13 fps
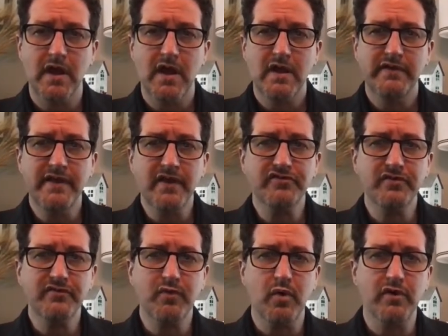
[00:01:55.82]
Next,
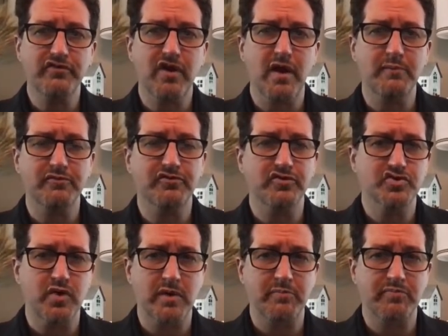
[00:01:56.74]
of course, comes the
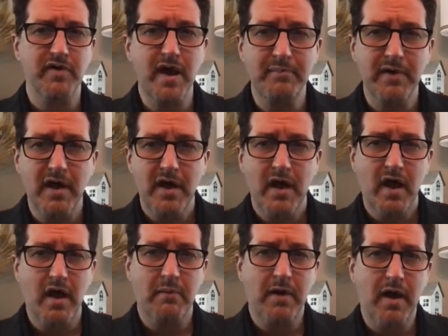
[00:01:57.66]
joint prep.
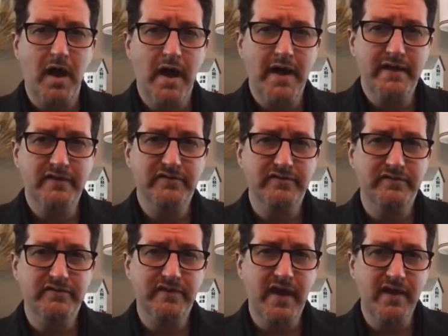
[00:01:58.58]
I
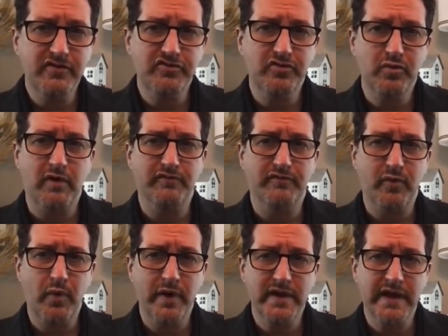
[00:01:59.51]
tend to
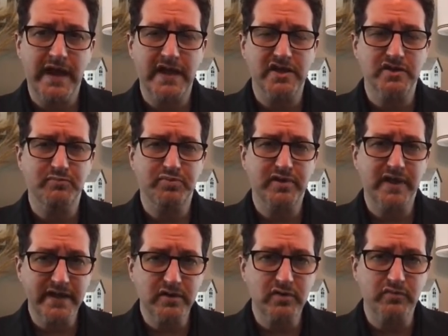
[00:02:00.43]
avoid a
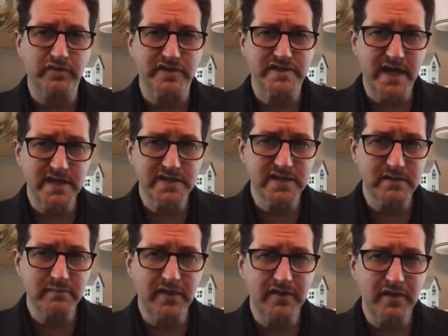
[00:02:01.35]
planal
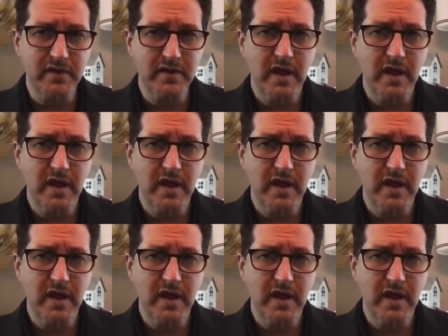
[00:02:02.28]
resection method.